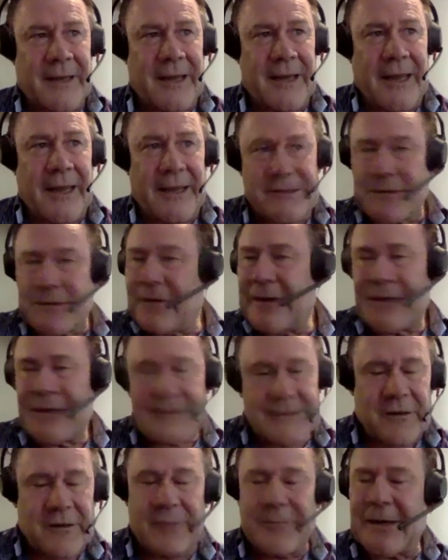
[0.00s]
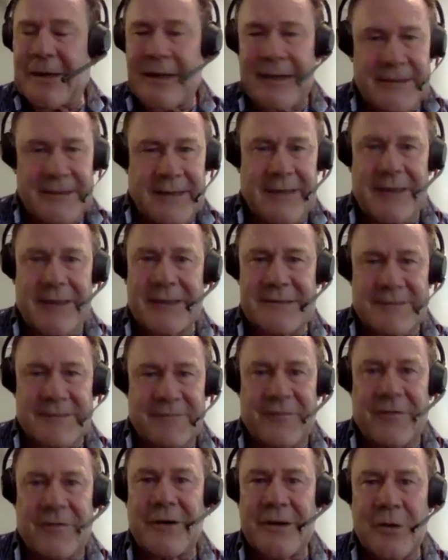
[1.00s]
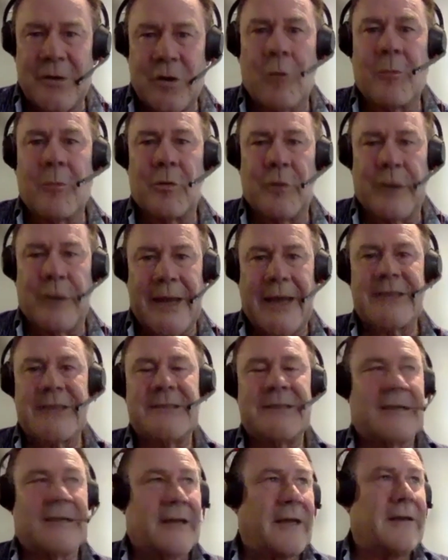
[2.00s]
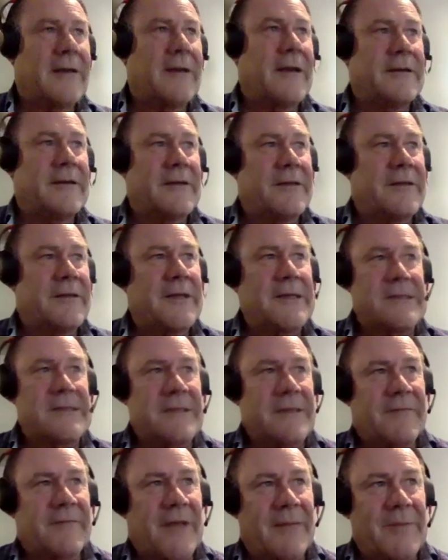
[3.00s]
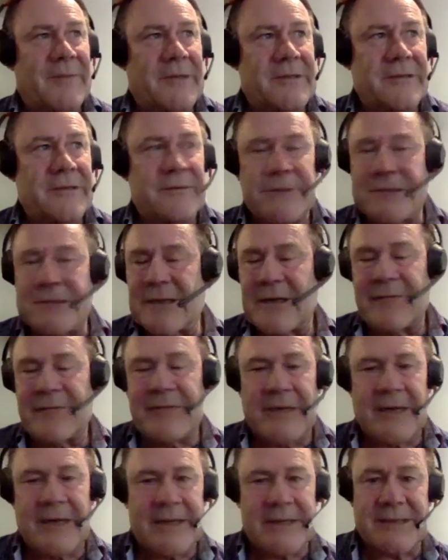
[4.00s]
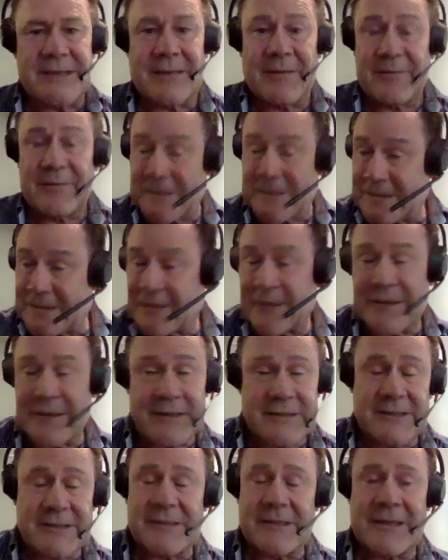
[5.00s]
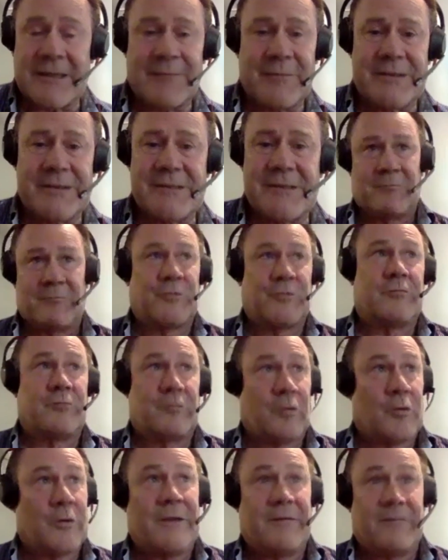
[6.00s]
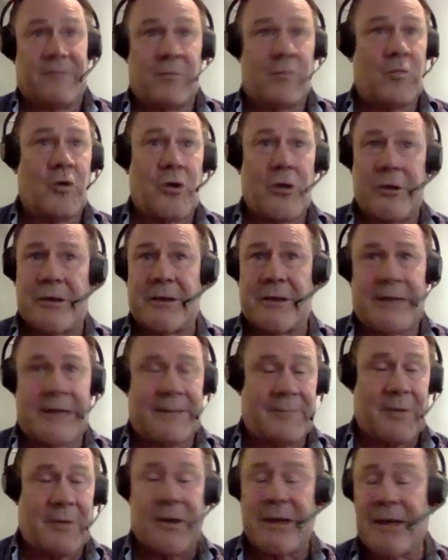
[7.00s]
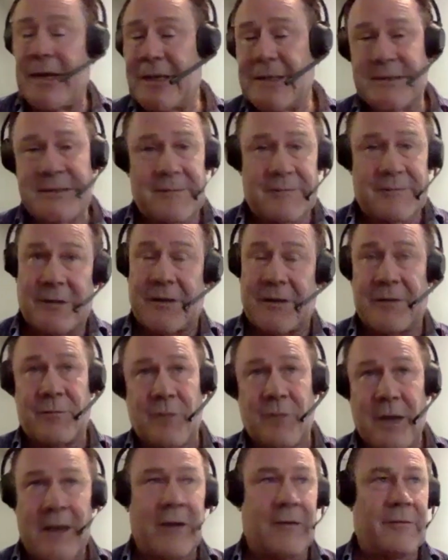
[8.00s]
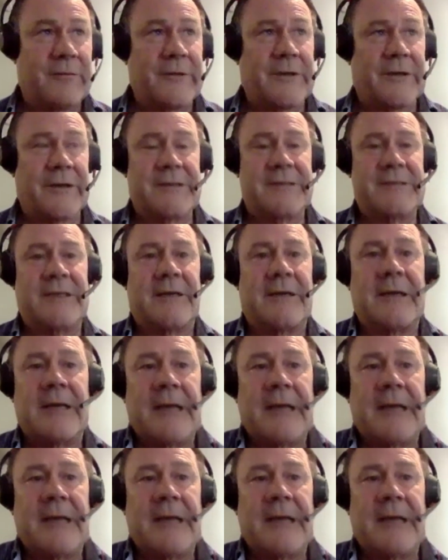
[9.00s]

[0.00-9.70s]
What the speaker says: Anxiety is common, and it's a very normal reaction. And the things that have happened to us over the last couple of years, and I can attest to that myself, looking for work at my age, I'm going, wow, so,